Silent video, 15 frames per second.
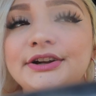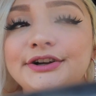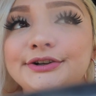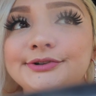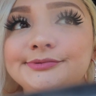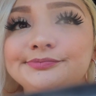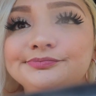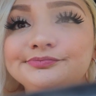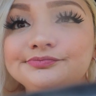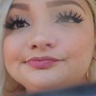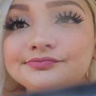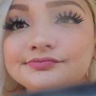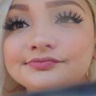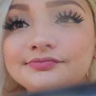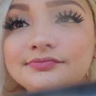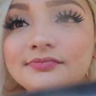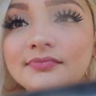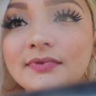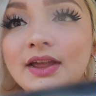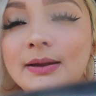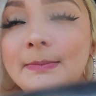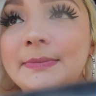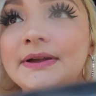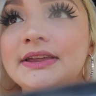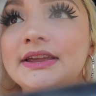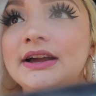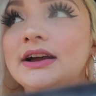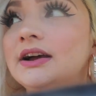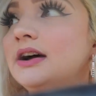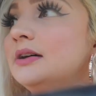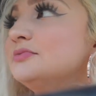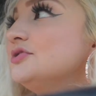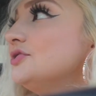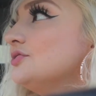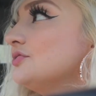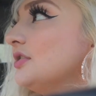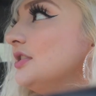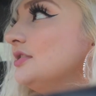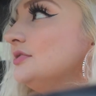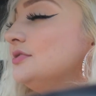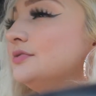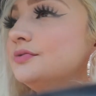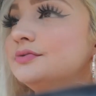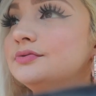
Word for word: um, but yeah, I'm just trying to.